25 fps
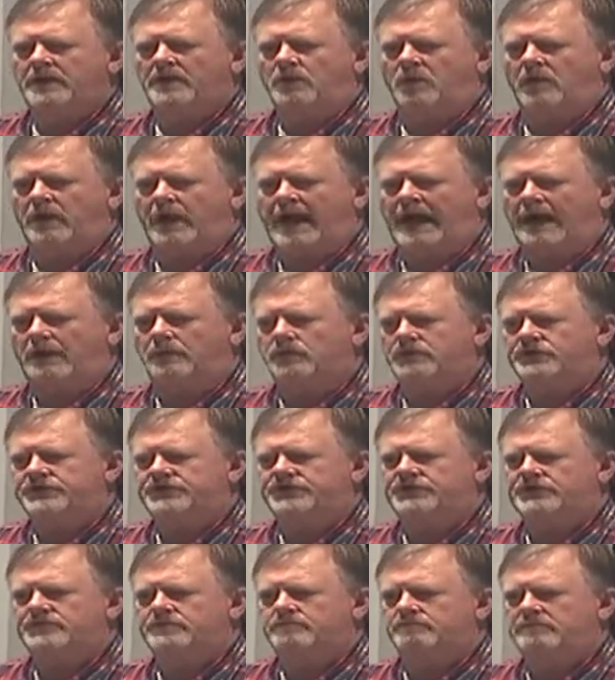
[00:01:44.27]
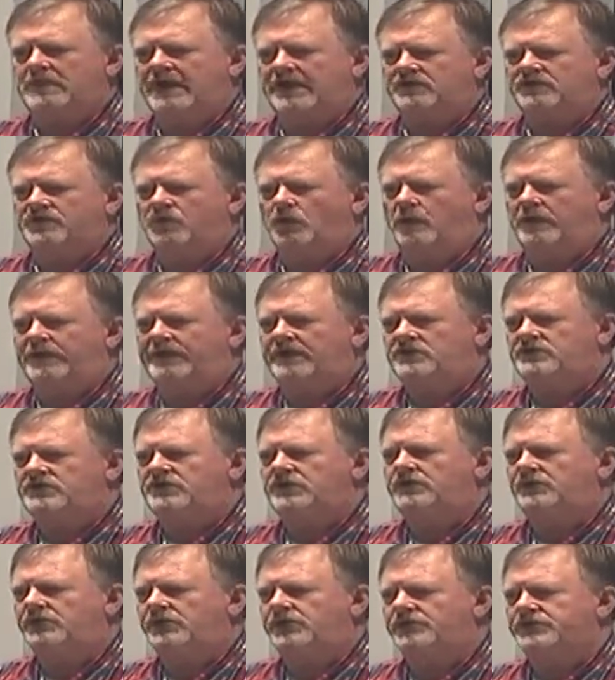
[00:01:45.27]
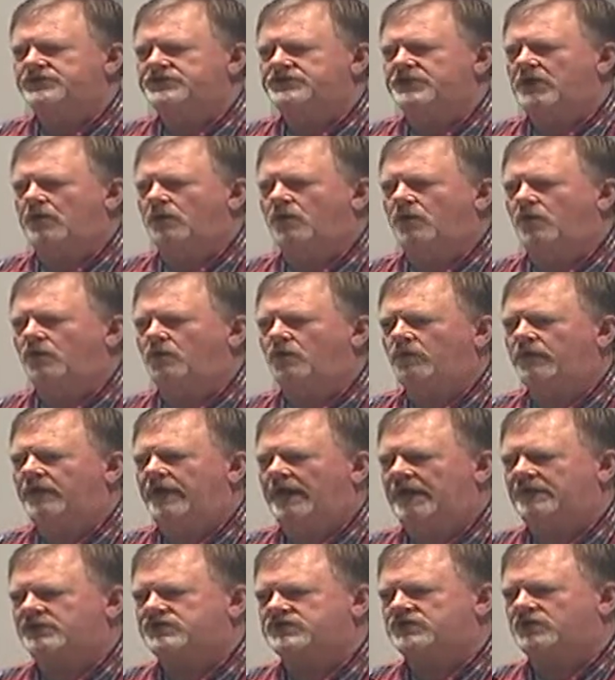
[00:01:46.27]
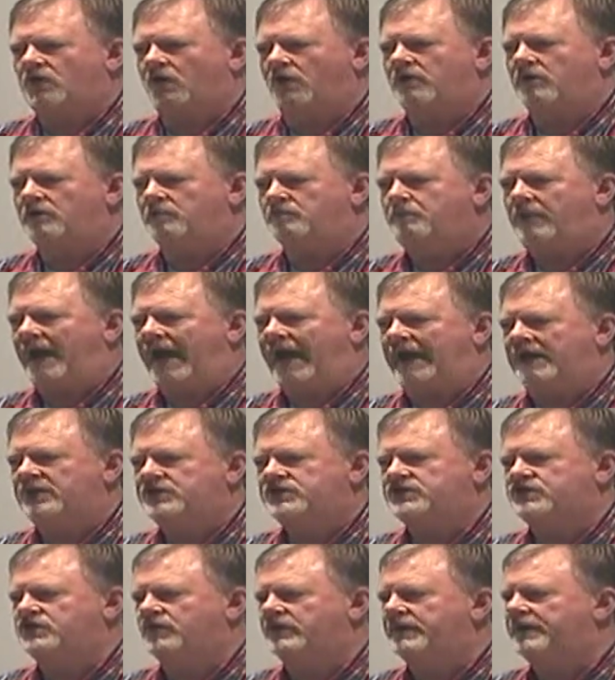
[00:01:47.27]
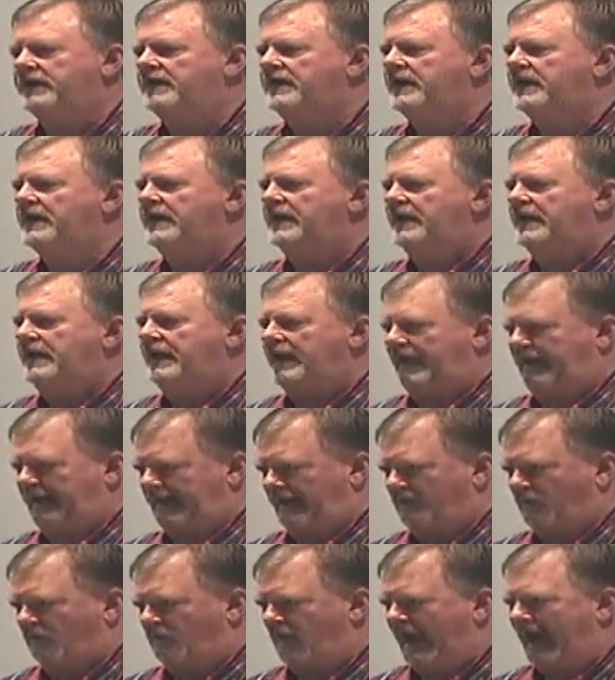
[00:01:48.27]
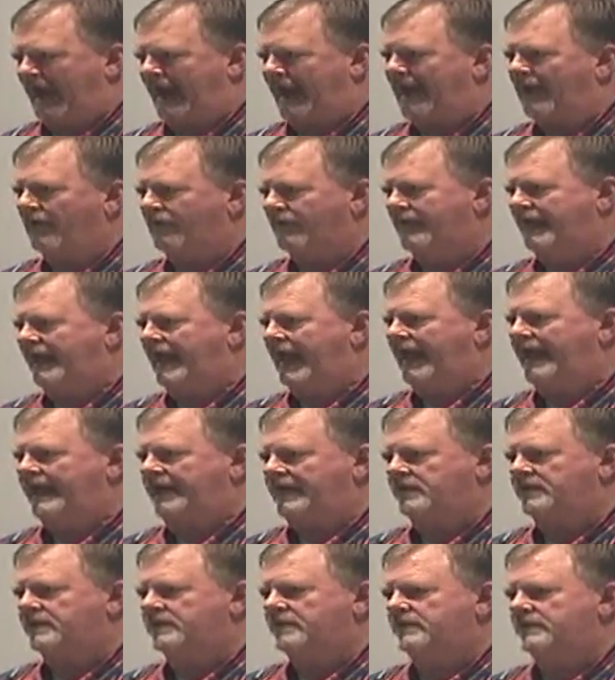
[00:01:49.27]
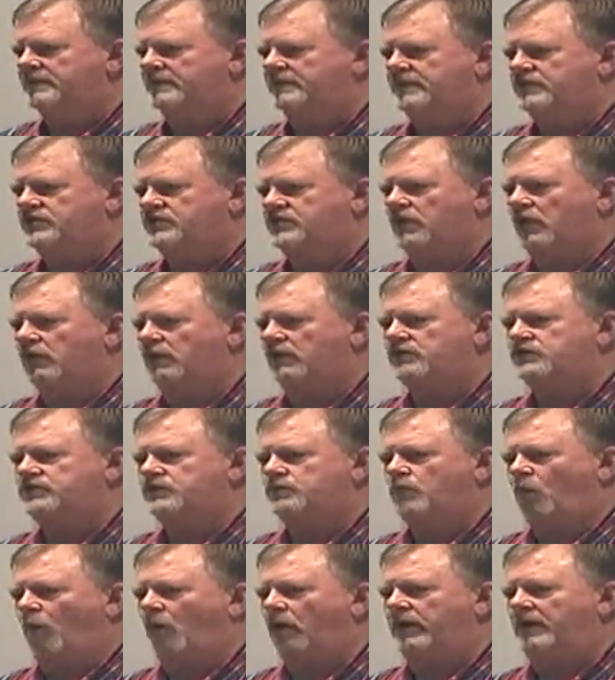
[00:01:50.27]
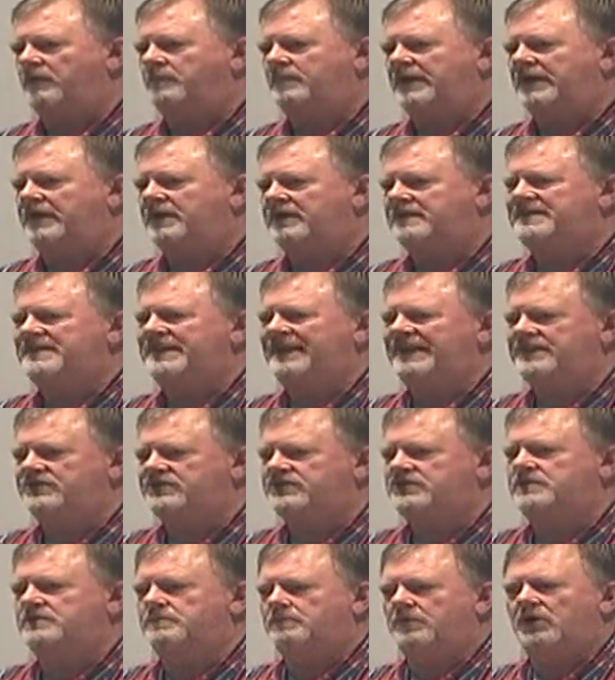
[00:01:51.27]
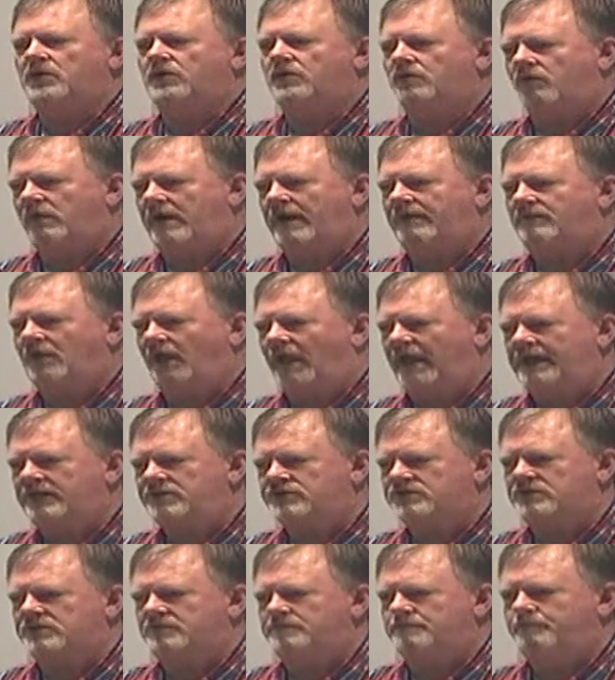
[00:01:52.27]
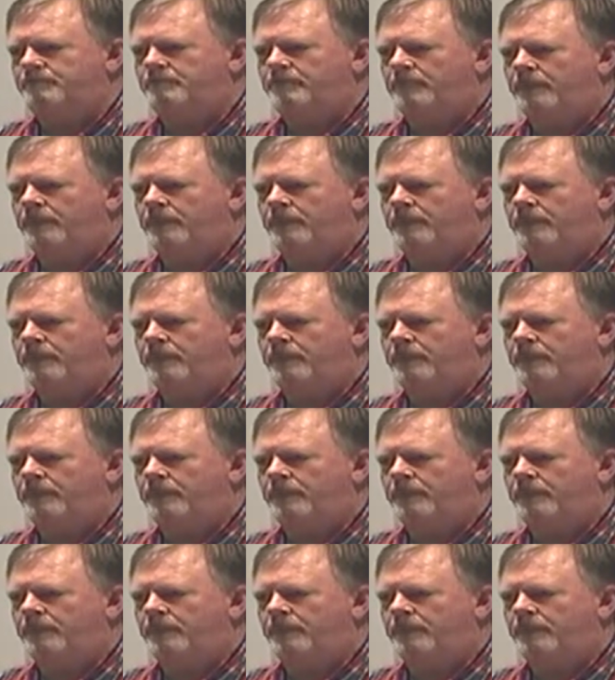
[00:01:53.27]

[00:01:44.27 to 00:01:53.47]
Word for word: When I was about 22 years old, I started pastoring, and right out of the gate, the church wanted me to teach the book of Revelation.